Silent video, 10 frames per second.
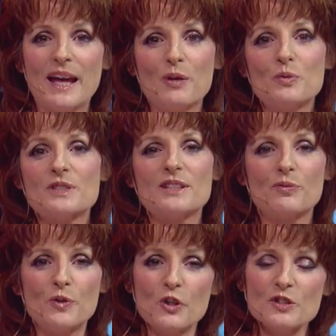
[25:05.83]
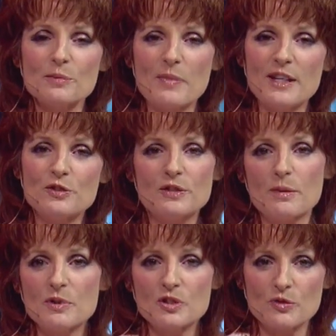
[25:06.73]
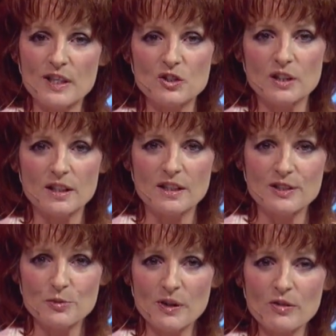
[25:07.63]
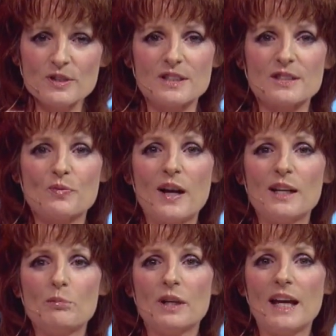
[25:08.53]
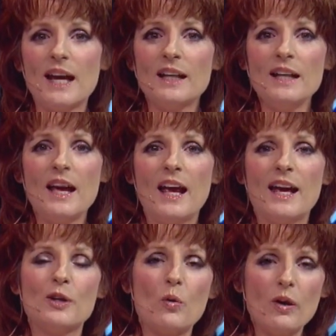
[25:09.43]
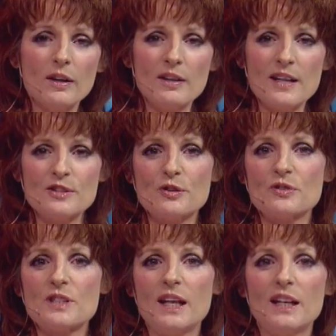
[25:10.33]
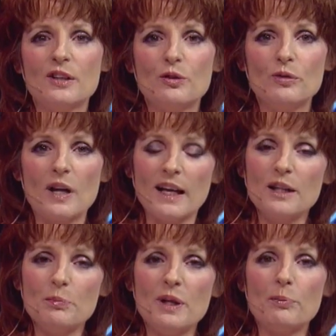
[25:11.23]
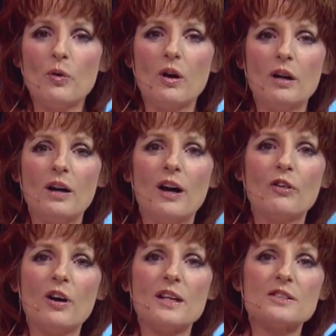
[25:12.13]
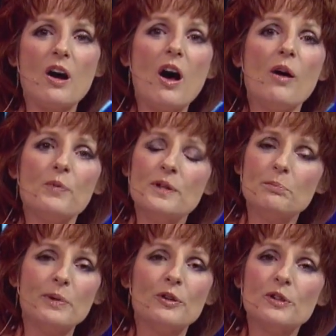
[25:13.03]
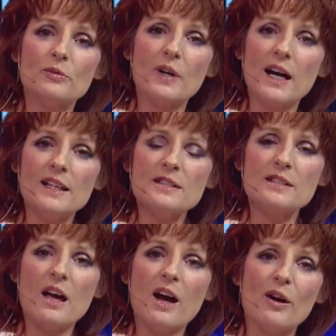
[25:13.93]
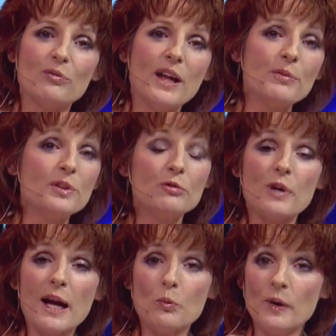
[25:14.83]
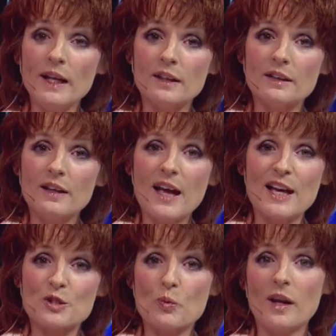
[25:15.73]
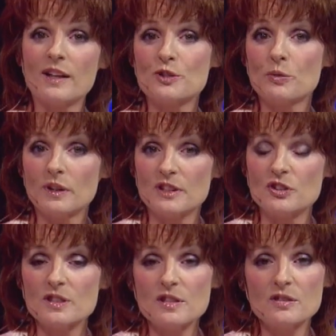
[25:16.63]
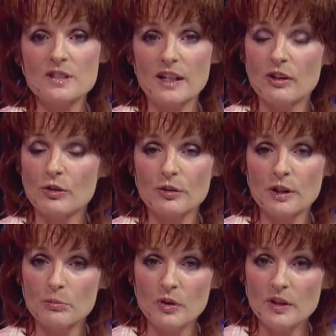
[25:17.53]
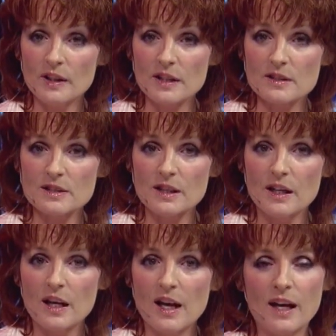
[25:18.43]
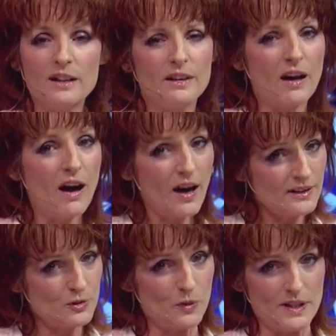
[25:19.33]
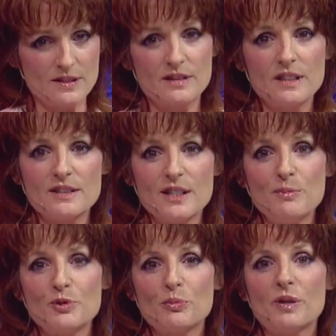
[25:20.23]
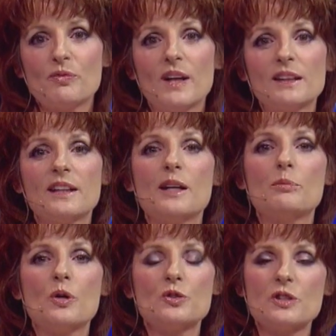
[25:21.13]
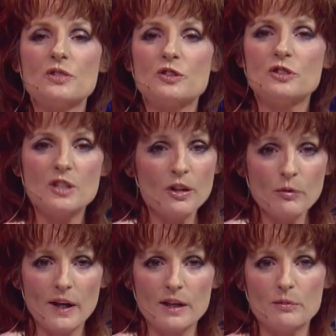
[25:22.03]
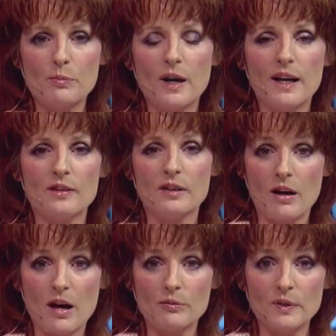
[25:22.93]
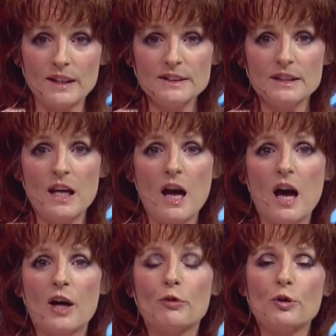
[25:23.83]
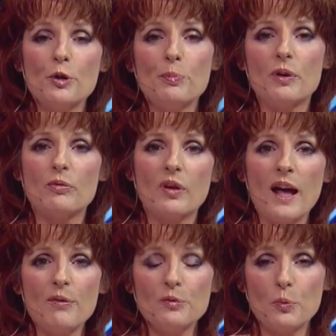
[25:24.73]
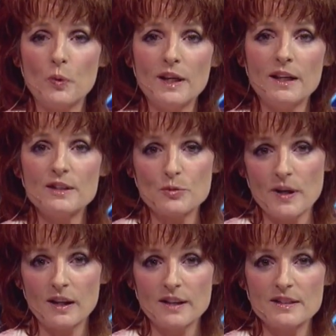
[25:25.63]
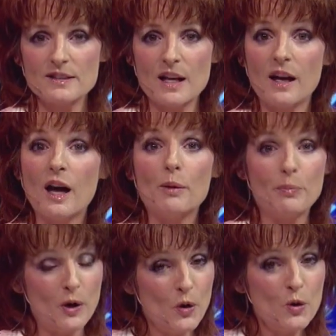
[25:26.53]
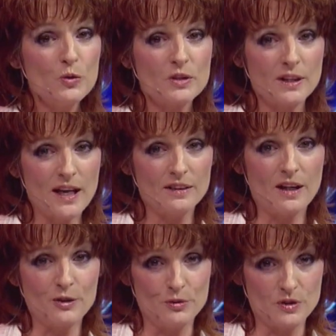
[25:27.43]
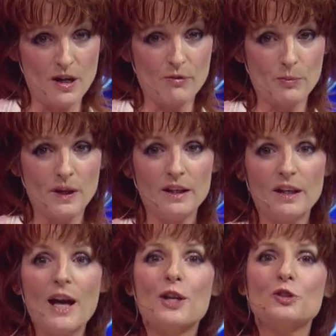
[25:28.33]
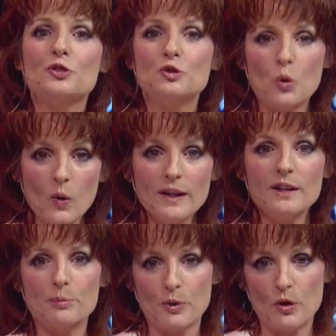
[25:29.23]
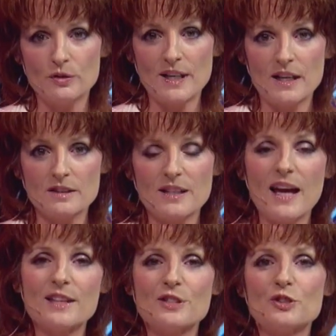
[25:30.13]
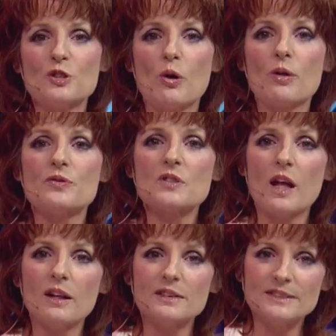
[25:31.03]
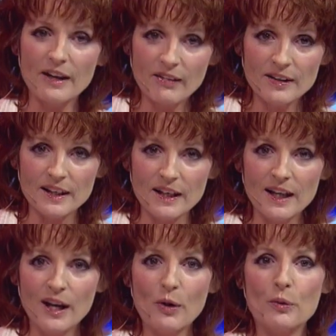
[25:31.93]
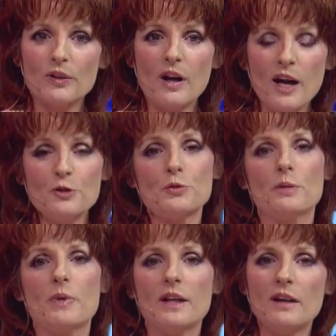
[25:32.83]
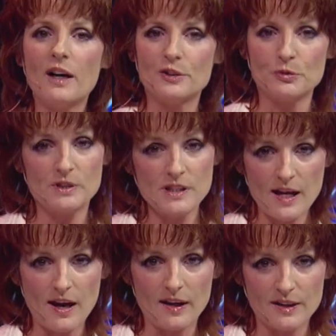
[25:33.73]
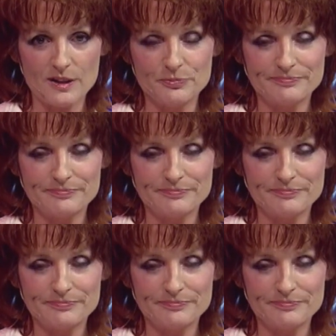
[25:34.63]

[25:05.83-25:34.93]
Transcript: It was the first major demonstration in Israel since fighting began, and organizers said it united people across often bitter divides of left and right wing, as well as religious and secular communities. In an odd twist that seemed to reflect the emotions generated by the conflict, a group of left wing Israelis opposed to Netanyahu's government joined the protest as a show of solidarity with countrymen under attack.